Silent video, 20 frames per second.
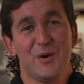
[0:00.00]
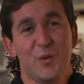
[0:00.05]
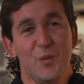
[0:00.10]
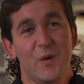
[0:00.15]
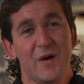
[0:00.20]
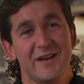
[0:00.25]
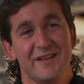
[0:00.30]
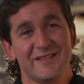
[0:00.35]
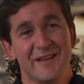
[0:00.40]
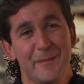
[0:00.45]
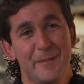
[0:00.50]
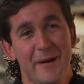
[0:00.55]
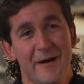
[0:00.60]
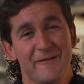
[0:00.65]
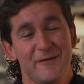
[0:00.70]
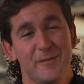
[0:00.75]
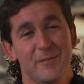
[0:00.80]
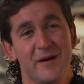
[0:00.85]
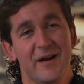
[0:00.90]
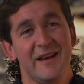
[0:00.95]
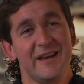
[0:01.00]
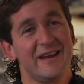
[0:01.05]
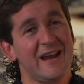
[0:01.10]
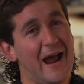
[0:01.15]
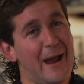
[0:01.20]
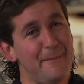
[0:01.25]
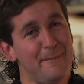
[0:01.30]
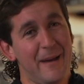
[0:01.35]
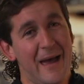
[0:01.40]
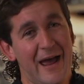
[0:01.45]
What is up, everybody?
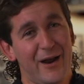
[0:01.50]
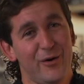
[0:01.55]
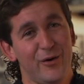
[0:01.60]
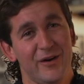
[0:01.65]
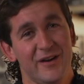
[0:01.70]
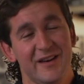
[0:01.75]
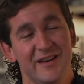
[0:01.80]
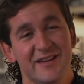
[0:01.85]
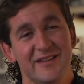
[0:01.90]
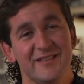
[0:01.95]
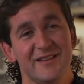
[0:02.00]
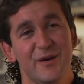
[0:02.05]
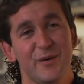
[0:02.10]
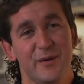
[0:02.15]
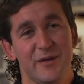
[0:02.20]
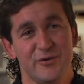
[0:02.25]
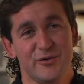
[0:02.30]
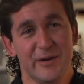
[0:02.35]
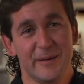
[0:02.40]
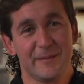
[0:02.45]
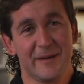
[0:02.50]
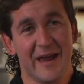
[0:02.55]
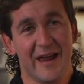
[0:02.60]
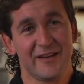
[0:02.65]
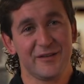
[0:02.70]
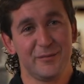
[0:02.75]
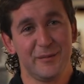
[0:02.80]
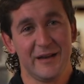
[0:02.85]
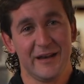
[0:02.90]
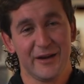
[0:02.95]
I'm Matt Organista with
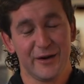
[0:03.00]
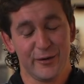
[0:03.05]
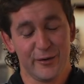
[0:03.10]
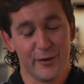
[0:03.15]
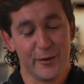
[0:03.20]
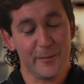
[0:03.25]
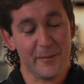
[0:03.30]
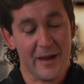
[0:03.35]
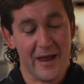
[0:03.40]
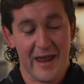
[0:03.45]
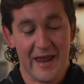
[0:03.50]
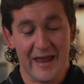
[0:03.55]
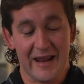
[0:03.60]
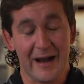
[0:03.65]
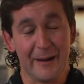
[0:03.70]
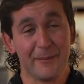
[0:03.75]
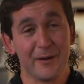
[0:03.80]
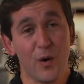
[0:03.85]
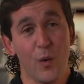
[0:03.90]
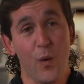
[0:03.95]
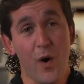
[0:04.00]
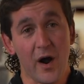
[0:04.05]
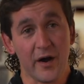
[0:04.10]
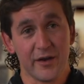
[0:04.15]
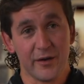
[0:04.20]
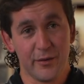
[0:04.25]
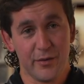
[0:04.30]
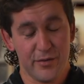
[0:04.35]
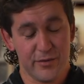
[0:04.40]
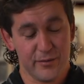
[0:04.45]
Dreamcast Media Group, and I'm going to
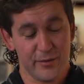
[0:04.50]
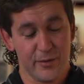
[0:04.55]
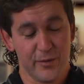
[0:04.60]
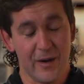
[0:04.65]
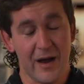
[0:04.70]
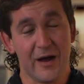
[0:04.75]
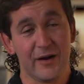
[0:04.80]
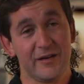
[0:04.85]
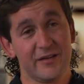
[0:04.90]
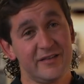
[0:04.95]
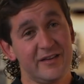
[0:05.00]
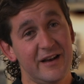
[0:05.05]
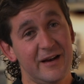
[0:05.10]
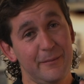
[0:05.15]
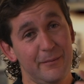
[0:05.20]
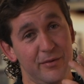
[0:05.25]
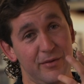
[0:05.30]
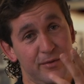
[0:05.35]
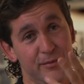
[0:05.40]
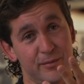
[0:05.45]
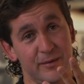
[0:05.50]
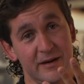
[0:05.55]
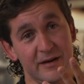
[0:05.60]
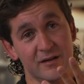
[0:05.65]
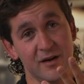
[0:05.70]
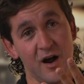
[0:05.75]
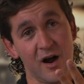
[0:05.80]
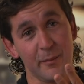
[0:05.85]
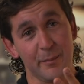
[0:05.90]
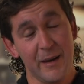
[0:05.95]
walk you through how to set up 3
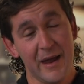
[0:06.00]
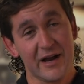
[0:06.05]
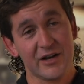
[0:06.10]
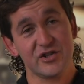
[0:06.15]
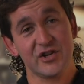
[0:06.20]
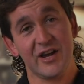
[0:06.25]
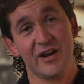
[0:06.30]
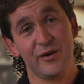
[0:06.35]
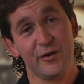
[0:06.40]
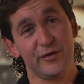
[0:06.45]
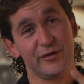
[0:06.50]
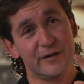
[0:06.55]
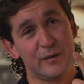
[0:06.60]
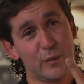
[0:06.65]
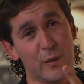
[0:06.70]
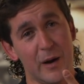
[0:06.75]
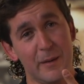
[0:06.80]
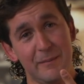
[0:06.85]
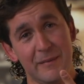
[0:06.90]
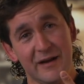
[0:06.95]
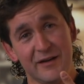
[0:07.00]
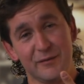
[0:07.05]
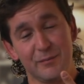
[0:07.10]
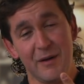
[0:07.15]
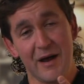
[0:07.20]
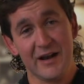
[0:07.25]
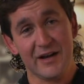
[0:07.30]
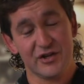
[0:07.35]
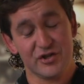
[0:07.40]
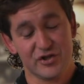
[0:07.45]
talkback channels and 1 mix
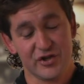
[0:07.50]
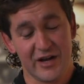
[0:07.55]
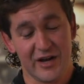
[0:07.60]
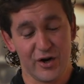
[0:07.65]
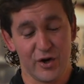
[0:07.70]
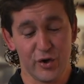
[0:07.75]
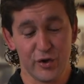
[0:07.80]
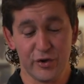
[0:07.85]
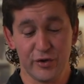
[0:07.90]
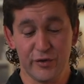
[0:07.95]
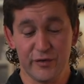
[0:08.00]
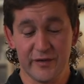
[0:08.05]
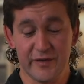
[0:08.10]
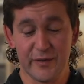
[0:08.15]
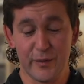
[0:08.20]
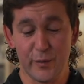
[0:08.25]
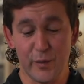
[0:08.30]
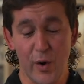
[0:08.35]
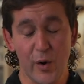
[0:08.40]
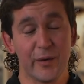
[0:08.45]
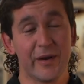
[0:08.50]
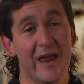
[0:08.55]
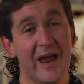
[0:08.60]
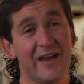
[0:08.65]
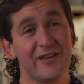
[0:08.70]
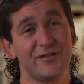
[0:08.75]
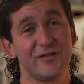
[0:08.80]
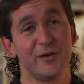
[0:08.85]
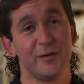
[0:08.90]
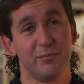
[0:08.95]
minus channel using the
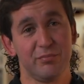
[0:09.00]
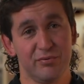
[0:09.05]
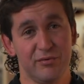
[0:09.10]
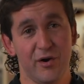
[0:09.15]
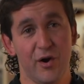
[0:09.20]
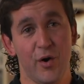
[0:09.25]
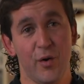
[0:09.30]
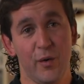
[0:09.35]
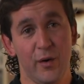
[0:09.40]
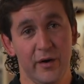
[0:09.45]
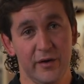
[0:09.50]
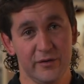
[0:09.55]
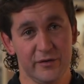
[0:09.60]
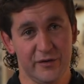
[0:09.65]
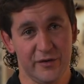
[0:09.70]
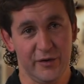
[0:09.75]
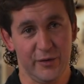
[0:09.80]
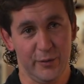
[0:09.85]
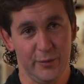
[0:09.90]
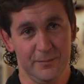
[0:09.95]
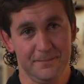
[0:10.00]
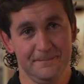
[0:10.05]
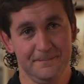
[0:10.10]
Rodecaster Pro 2.